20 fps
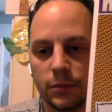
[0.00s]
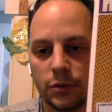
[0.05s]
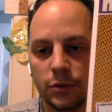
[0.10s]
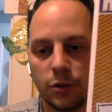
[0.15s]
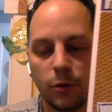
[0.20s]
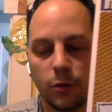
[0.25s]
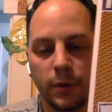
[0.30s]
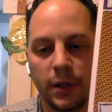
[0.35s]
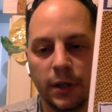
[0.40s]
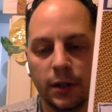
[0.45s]

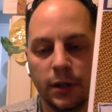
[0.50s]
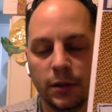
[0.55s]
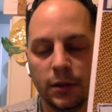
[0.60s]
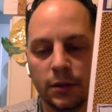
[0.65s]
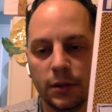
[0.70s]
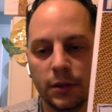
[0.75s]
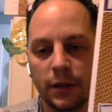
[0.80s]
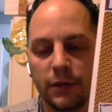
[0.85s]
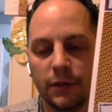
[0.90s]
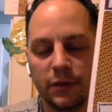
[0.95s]
So
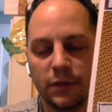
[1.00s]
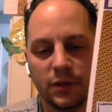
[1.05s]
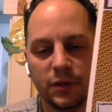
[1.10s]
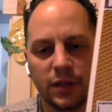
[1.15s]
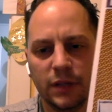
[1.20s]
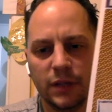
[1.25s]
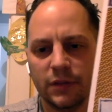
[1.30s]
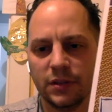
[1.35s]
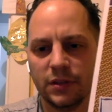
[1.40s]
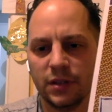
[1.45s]
many,
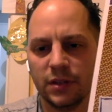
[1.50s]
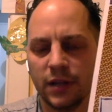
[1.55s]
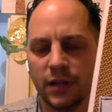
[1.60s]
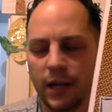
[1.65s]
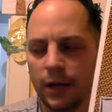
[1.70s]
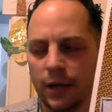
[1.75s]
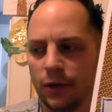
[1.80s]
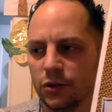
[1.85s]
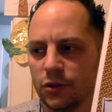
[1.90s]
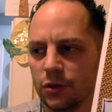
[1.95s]
even
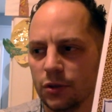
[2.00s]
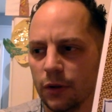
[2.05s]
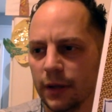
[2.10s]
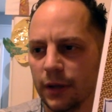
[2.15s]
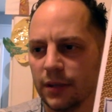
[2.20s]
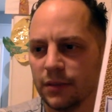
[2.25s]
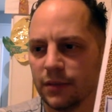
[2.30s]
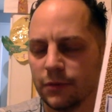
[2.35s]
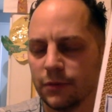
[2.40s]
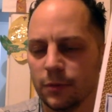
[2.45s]
today, you still
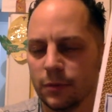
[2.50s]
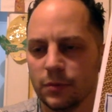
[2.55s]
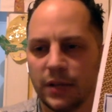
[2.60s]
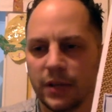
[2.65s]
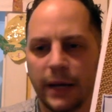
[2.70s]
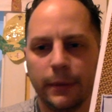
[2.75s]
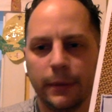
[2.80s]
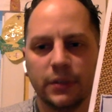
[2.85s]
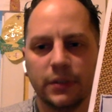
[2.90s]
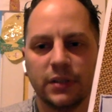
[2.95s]
get from
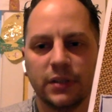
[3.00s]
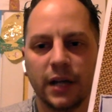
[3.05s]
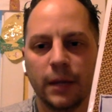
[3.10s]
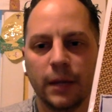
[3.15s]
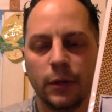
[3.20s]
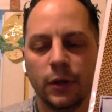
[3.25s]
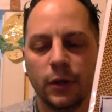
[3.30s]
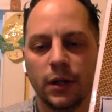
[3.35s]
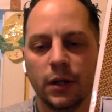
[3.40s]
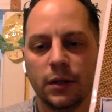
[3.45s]
time to
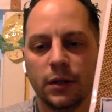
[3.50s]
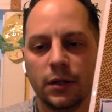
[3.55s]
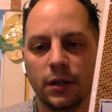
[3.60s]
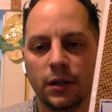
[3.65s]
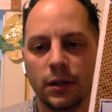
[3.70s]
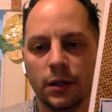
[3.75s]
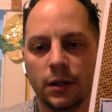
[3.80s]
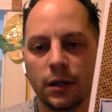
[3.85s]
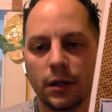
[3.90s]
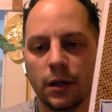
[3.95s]
time, you get
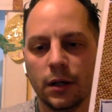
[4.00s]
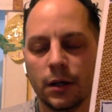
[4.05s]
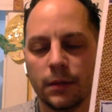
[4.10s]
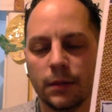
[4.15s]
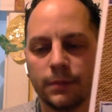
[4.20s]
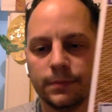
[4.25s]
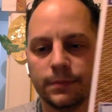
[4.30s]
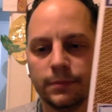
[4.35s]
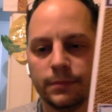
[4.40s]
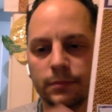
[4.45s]

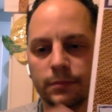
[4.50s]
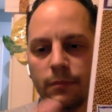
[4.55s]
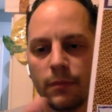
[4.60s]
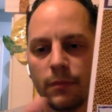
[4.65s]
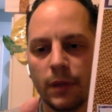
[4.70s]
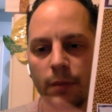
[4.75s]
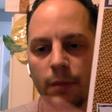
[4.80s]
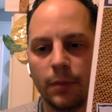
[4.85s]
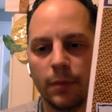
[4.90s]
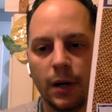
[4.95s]
the
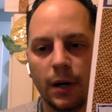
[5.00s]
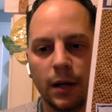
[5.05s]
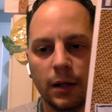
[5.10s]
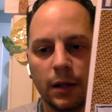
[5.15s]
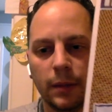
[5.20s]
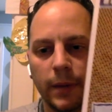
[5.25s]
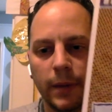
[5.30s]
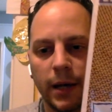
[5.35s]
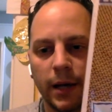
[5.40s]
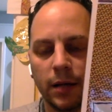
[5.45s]

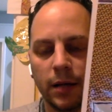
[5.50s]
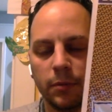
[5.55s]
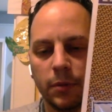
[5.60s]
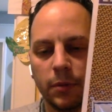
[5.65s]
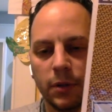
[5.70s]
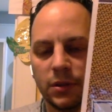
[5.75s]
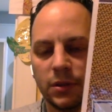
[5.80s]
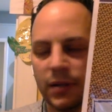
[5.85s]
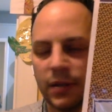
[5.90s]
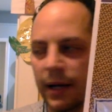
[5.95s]
poly bag
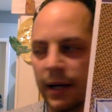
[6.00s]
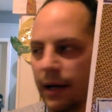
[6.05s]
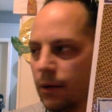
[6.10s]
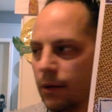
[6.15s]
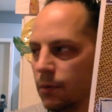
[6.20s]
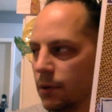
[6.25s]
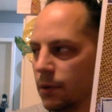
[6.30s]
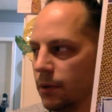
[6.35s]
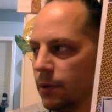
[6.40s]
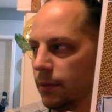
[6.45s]
books. I
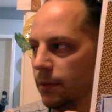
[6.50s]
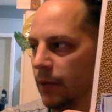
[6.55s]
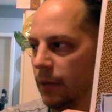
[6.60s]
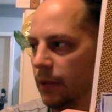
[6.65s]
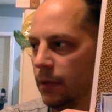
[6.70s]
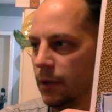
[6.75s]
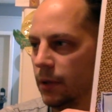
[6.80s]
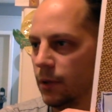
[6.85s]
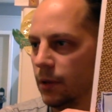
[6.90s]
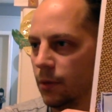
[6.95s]
had one, or
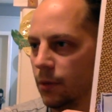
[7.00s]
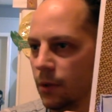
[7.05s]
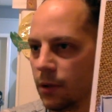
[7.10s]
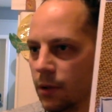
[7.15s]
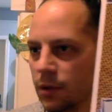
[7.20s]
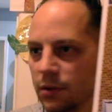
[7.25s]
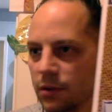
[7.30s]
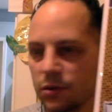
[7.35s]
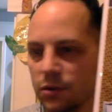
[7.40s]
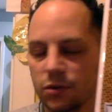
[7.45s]
maybe it
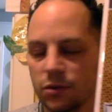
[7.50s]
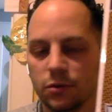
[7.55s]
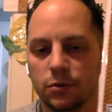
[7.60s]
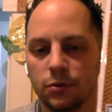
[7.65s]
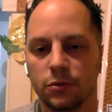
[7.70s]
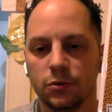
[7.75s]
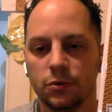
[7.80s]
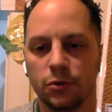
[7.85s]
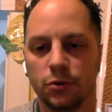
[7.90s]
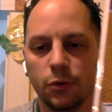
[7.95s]

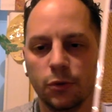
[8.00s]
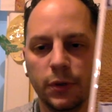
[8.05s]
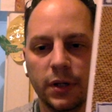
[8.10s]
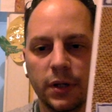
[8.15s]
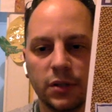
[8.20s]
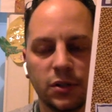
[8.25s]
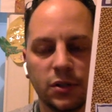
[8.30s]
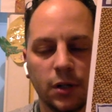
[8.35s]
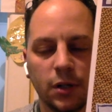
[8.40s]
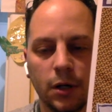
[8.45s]
was 2
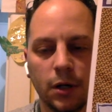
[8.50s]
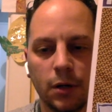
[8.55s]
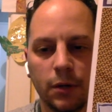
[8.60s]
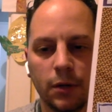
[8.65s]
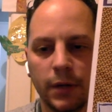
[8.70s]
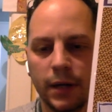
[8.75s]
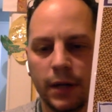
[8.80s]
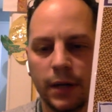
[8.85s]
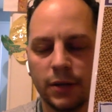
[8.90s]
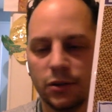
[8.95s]
years
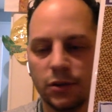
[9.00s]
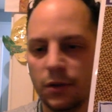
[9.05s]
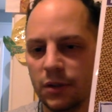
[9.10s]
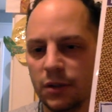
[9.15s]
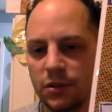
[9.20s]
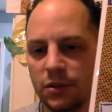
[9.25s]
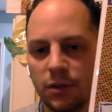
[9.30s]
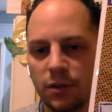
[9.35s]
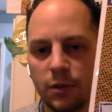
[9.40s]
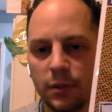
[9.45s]
ago. Yeah, so
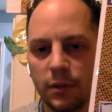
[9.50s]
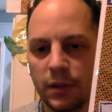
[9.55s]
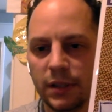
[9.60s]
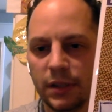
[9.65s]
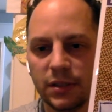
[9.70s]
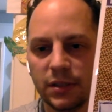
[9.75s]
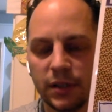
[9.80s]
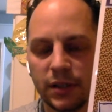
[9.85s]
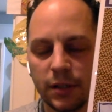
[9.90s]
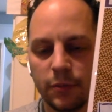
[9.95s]
they're still
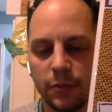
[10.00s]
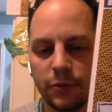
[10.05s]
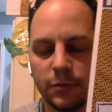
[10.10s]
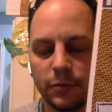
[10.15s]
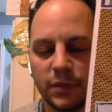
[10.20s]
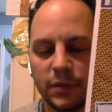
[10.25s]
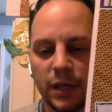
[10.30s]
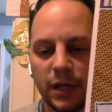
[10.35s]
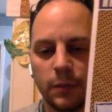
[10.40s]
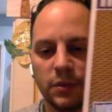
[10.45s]
releasing them
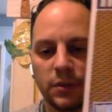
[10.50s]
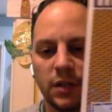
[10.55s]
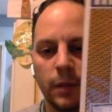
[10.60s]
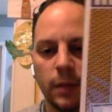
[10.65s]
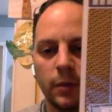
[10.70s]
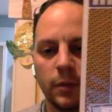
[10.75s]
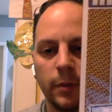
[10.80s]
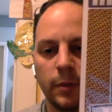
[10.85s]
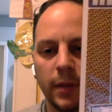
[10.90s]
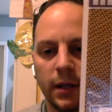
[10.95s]
from time to
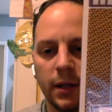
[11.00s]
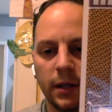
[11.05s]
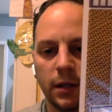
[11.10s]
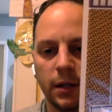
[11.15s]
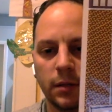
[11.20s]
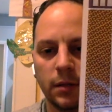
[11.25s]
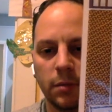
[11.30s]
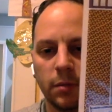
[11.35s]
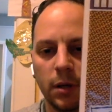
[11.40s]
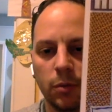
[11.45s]
time, depending
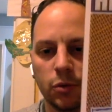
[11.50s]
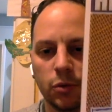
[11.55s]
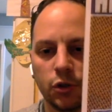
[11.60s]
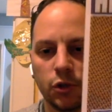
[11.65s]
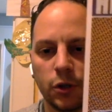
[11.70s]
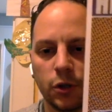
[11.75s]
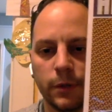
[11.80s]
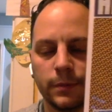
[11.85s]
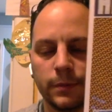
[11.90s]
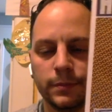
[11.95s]
on the
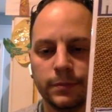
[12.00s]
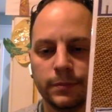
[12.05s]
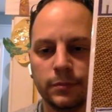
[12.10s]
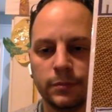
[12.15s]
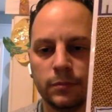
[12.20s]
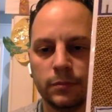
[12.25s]
publisher.